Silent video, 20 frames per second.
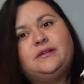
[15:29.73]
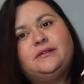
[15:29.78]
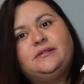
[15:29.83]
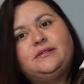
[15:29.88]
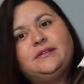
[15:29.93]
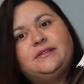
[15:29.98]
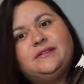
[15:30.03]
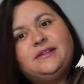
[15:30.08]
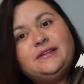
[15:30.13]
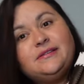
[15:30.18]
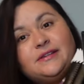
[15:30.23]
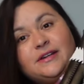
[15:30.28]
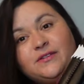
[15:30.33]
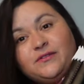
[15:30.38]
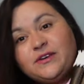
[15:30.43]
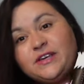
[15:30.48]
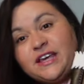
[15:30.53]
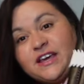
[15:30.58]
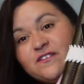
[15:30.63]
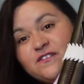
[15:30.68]
it's the season
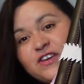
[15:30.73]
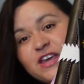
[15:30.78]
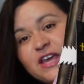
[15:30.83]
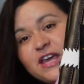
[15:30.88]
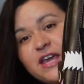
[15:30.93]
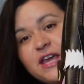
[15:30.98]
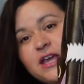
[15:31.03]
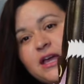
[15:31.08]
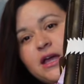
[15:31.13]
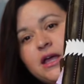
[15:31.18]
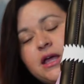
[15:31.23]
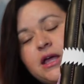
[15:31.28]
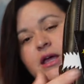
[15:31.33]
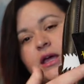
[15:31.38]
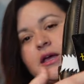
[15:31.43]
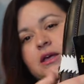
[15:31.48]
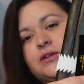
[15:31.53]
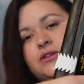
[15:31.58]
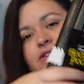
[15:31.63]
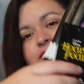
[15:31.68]
of giving.
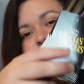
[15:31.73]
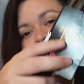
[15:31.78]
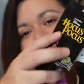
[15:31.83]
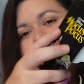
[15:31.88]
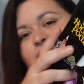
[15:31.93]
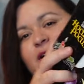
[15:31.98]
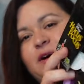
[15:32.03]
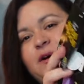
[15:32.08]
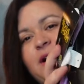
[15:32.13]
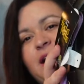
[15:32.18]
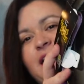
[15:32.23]
So